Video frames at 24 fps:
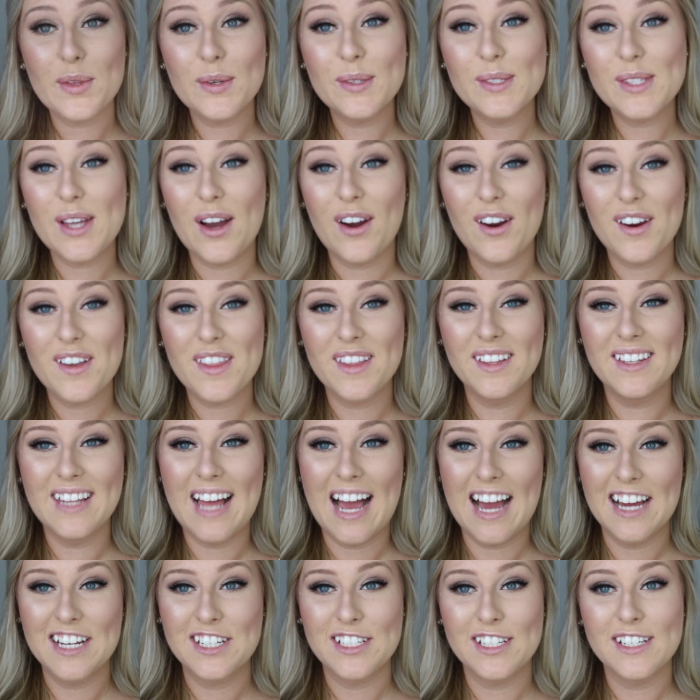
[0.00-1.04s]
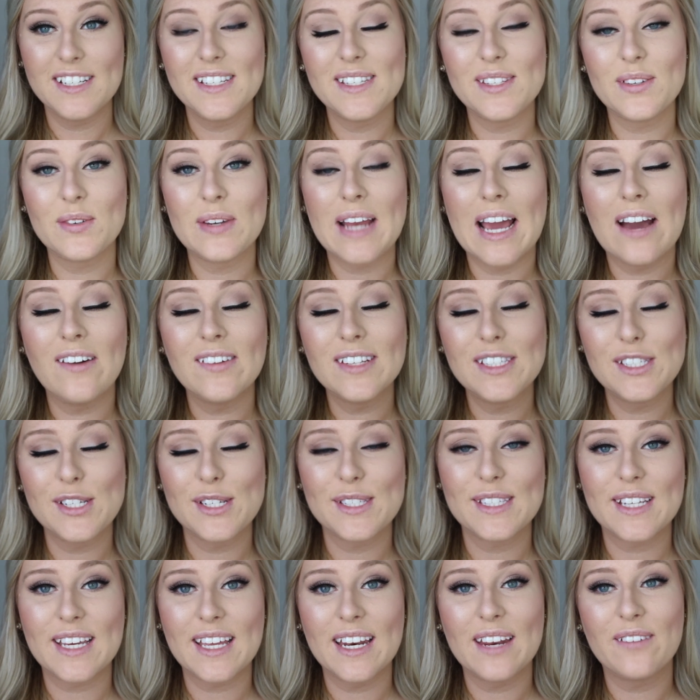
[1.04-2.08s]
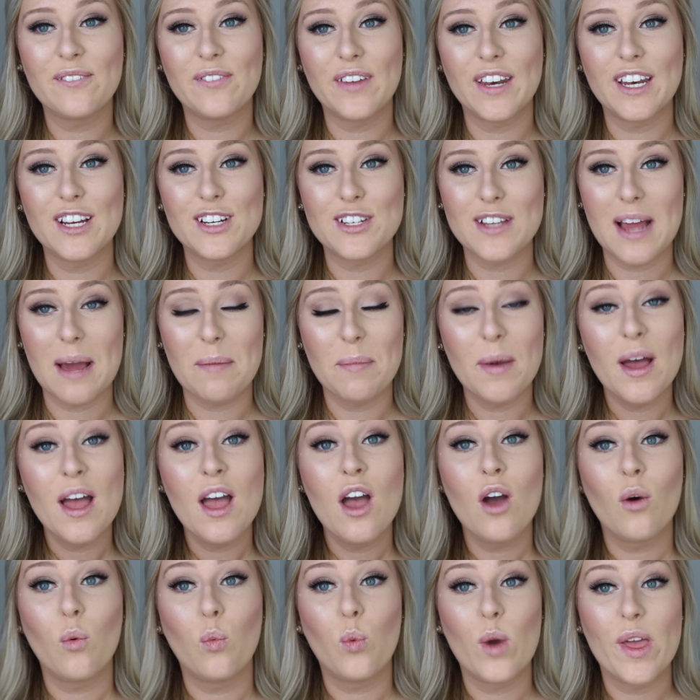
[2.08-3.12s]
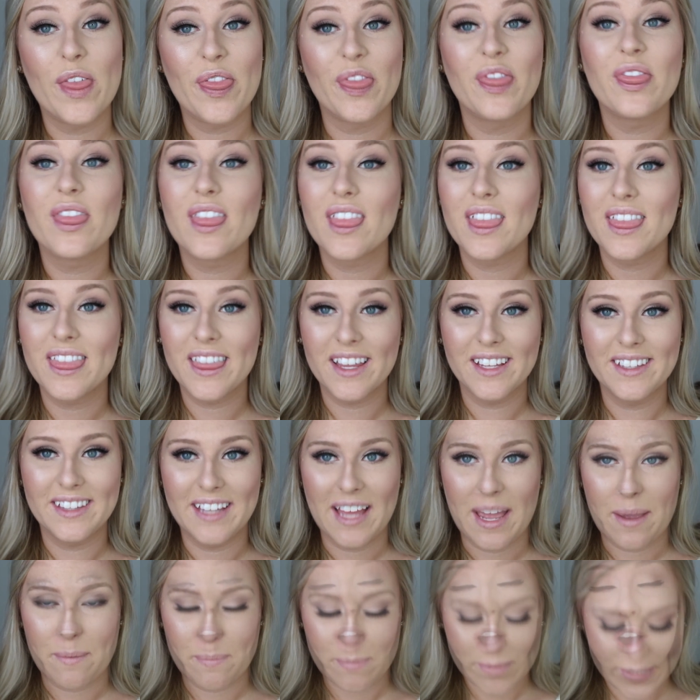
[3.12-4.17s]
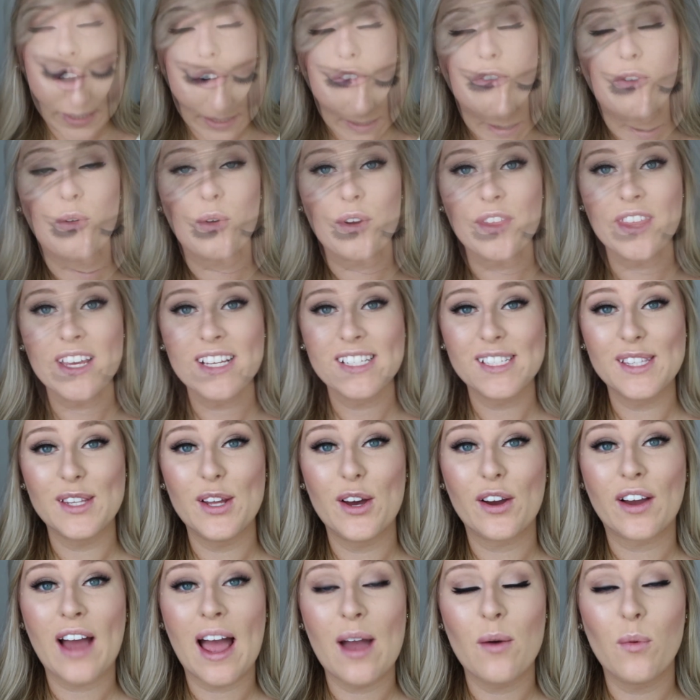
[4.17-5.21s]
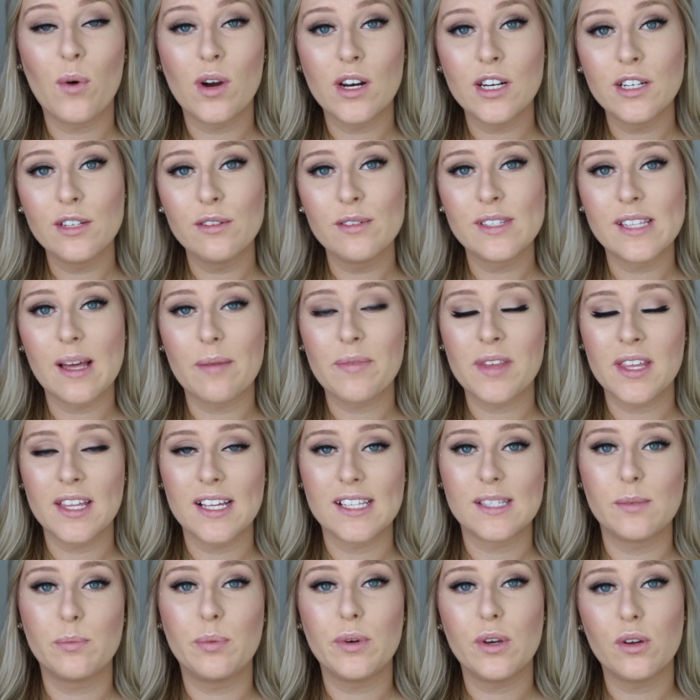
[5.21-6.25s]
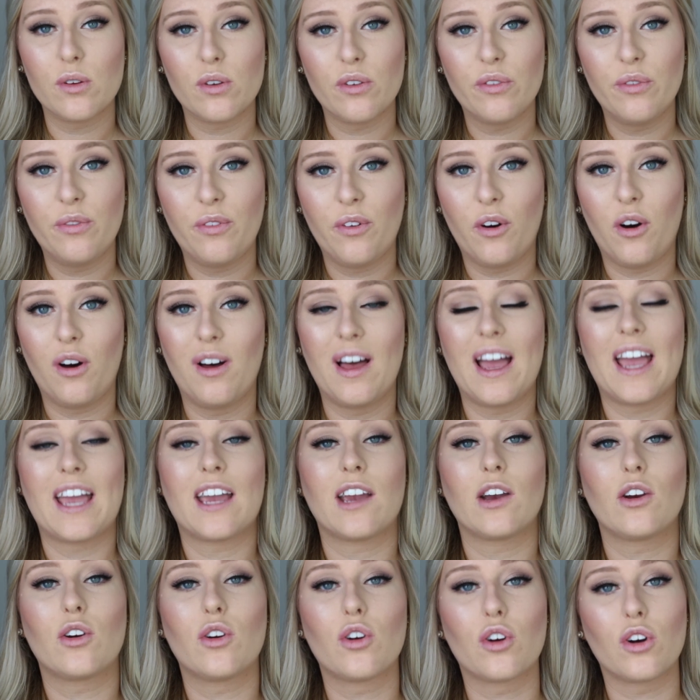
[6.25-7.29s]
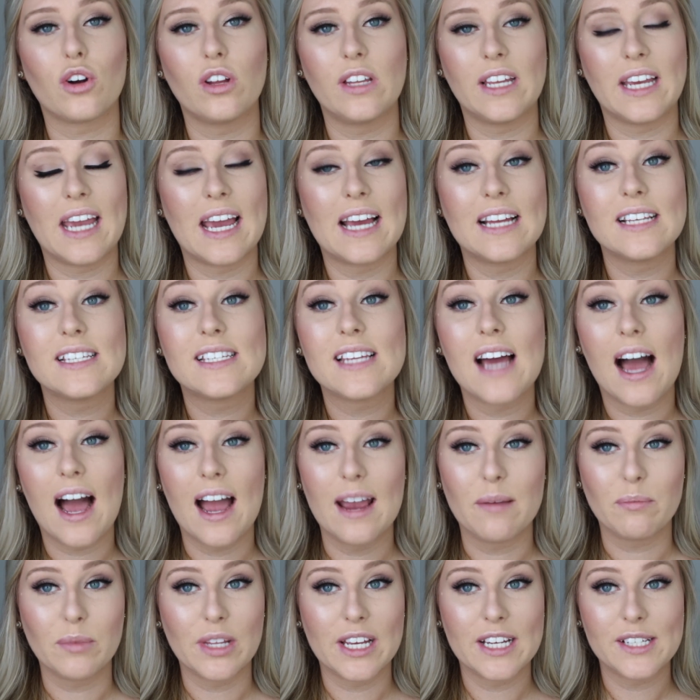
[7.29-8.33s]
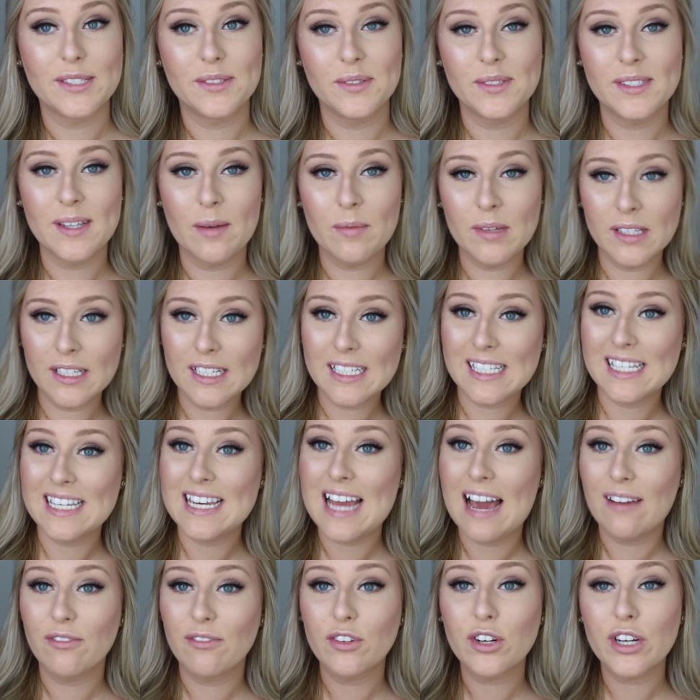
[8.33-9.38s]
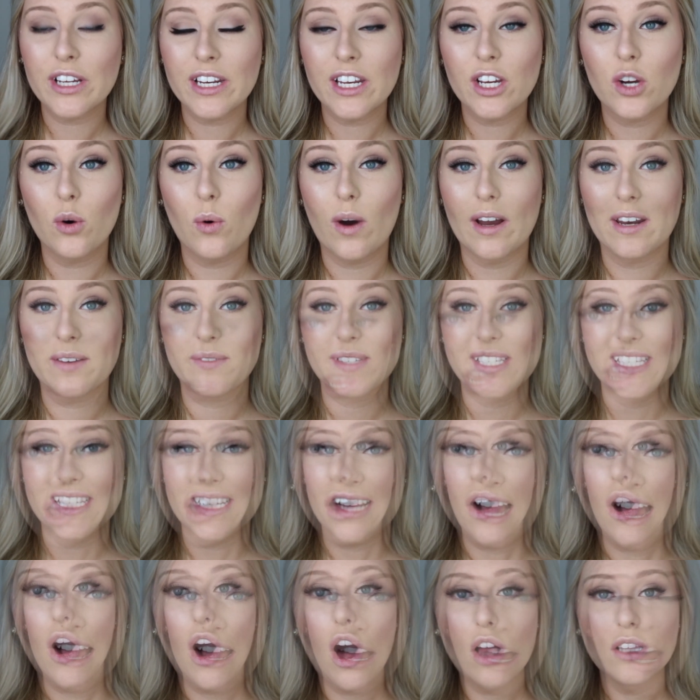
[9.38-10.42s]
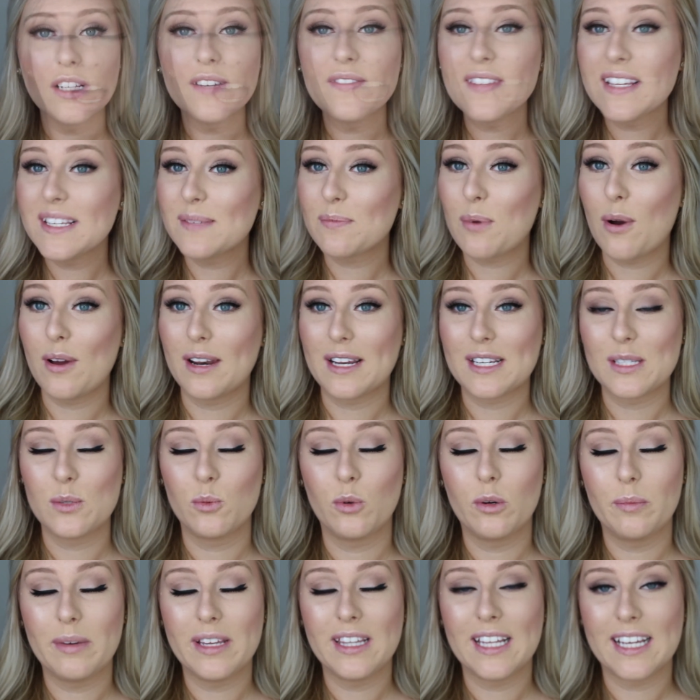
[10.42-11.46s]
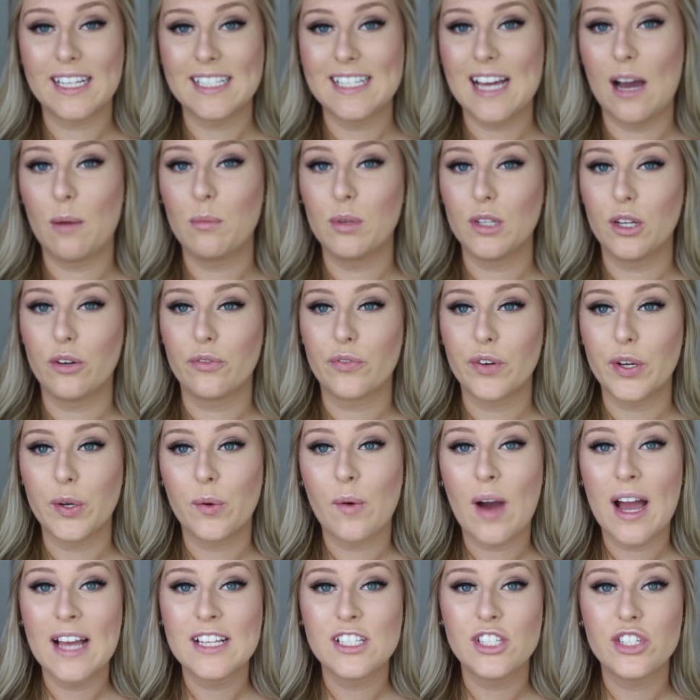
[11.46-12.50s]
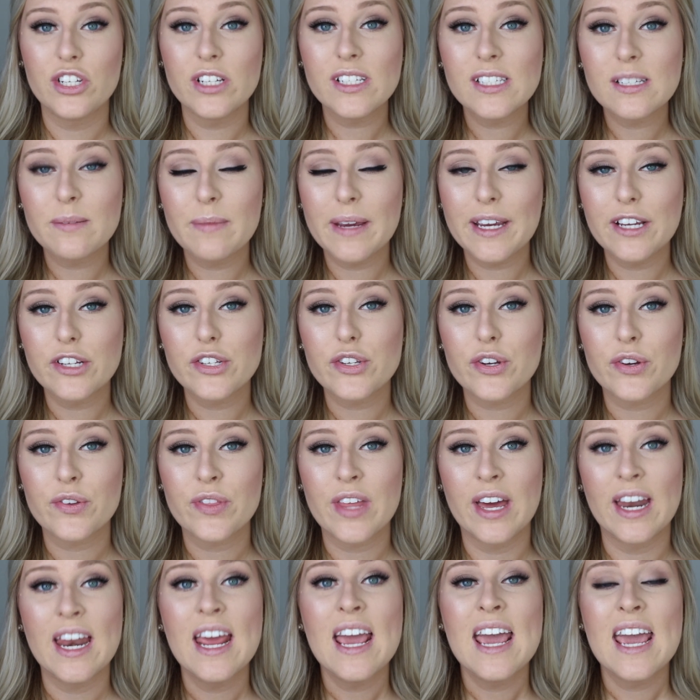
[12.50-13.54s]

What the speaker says: those are the lashes. So now it's just gonna finish up with the lips. For this look, I want to do something that's beautiful and girly and timeless. So something that's never going to go out of style. All of these products will be linked down below for you guys, just to make sure that